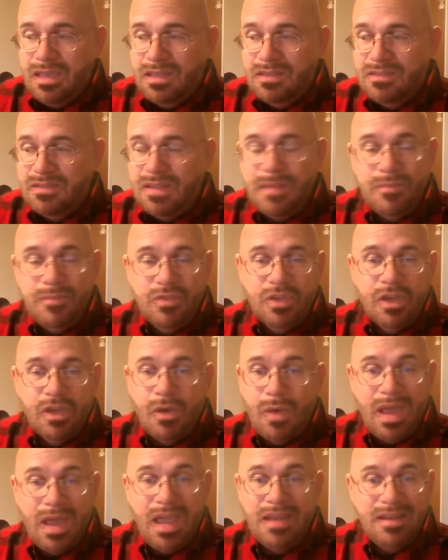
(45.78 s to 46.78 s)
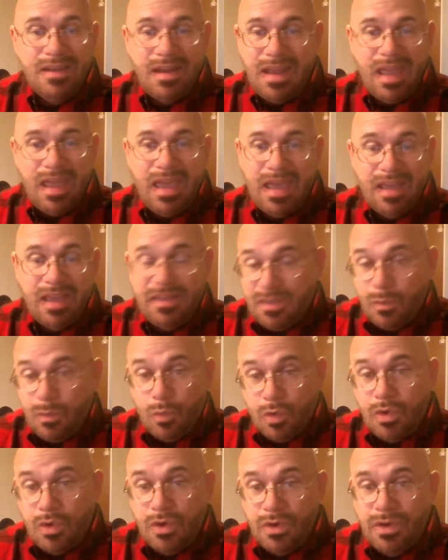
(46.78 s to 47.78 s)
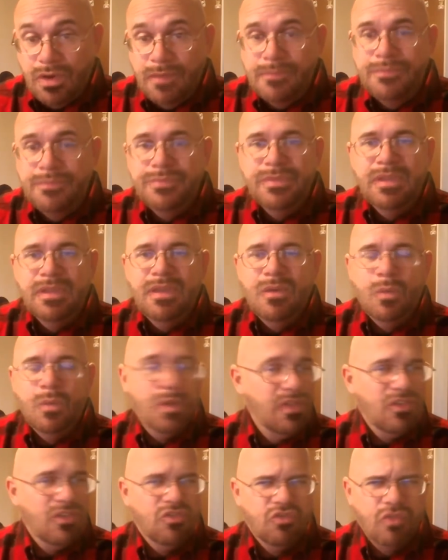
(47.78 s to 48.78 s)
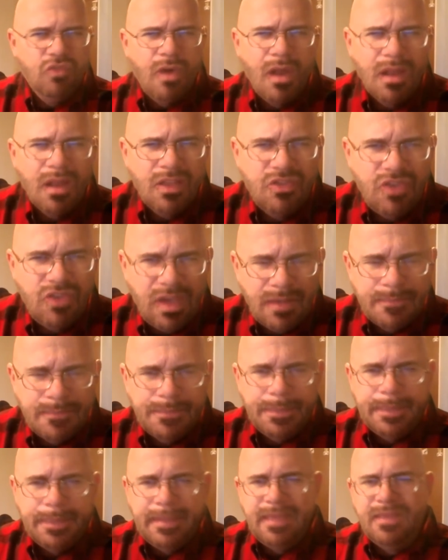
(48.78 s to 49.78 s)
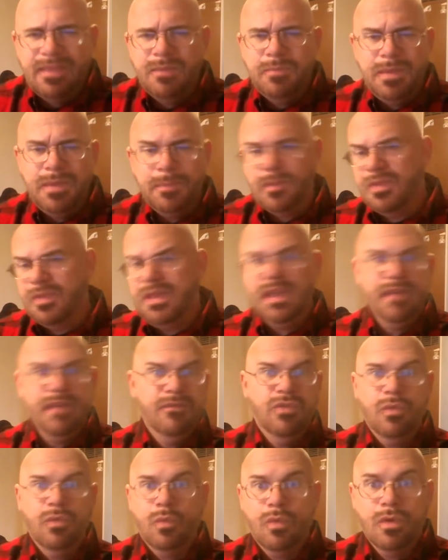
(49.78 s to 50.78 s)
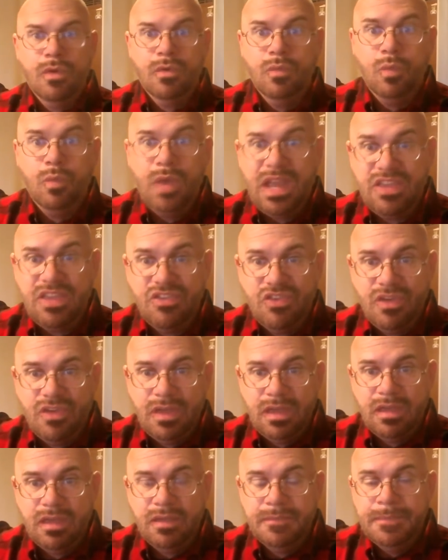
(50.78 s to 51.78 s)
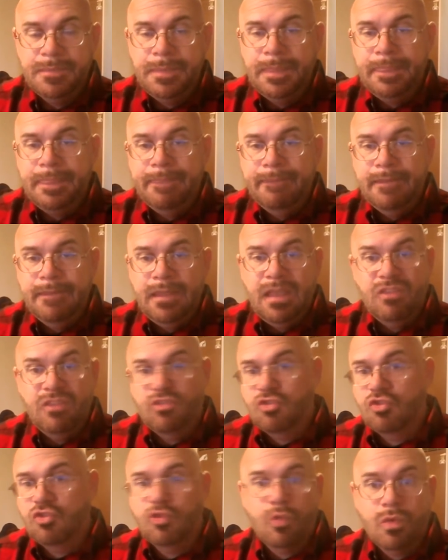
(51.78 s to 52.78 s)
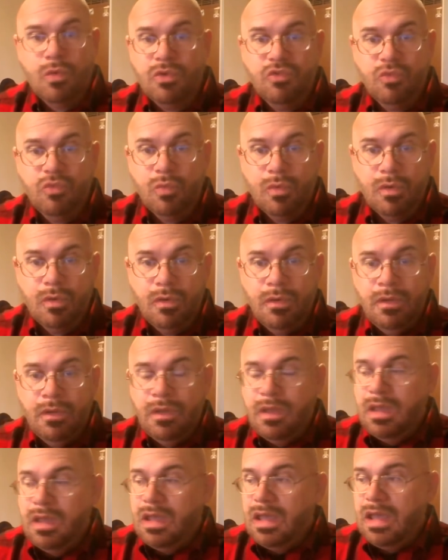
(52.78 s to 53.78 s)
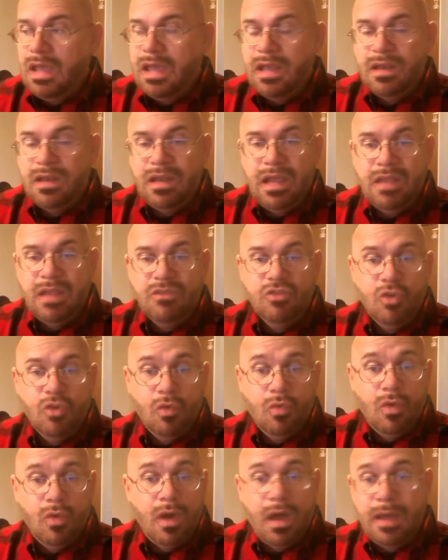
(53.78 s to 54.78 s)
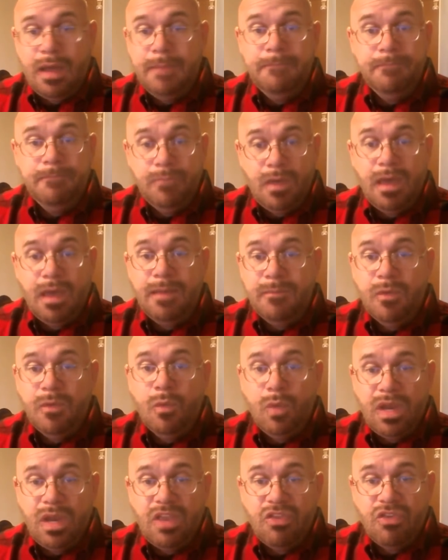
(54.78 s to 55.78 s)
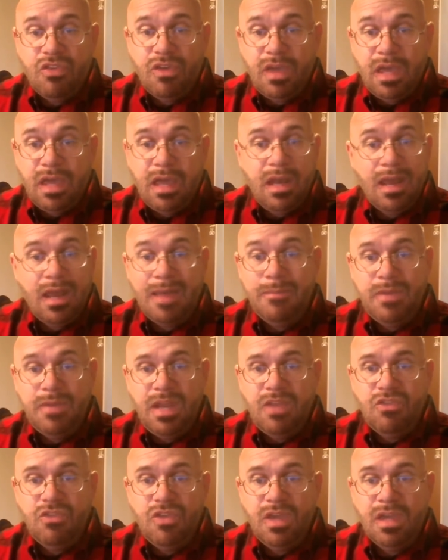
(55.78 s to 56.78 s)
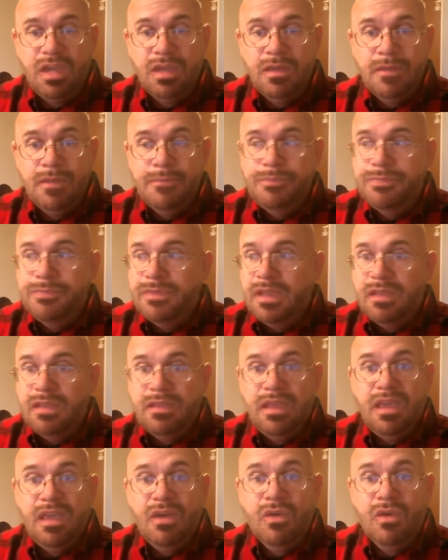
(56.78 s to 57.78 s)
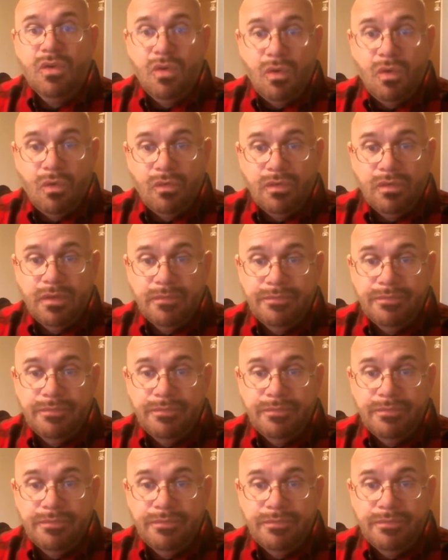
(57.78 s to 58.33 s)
seems to go hand in hand, the word, with astrology, and then people think of the word witch, the sorcerer, and so I'm a witch and I'm teaching the occult.